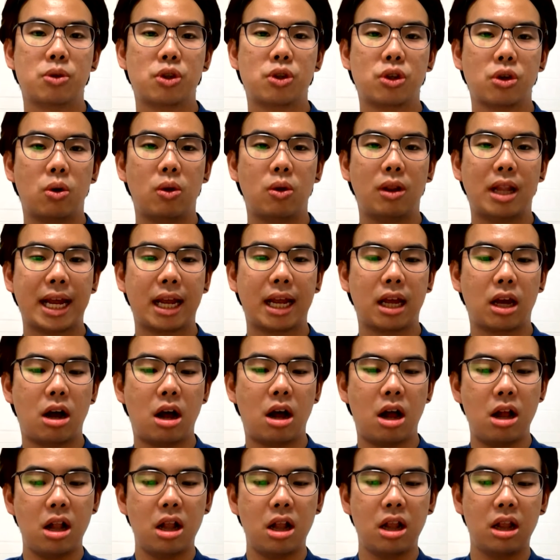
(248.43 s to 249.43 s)
So like
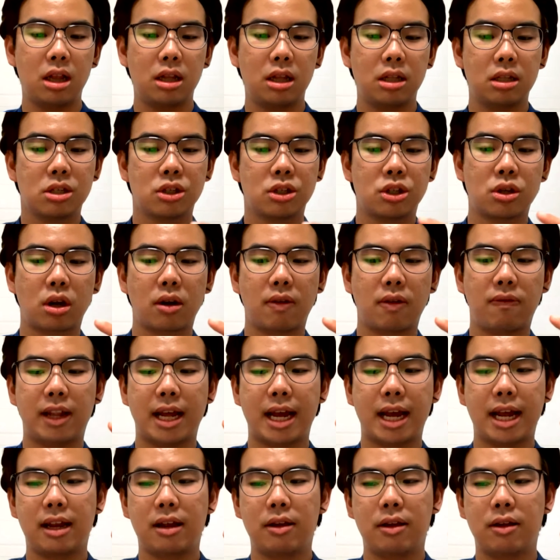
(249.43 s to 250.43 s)
all sort
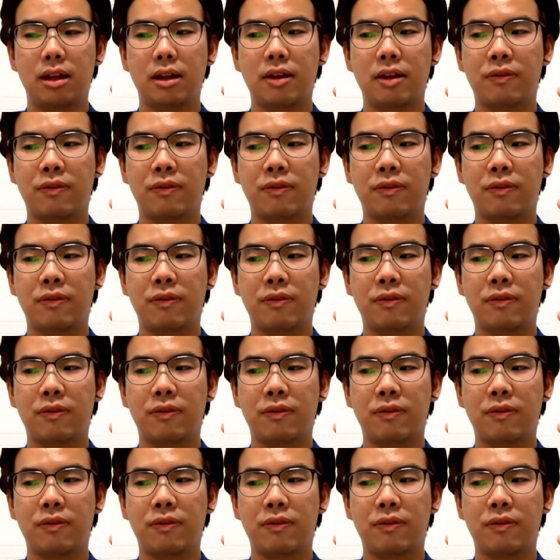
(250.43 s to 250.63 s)
of like,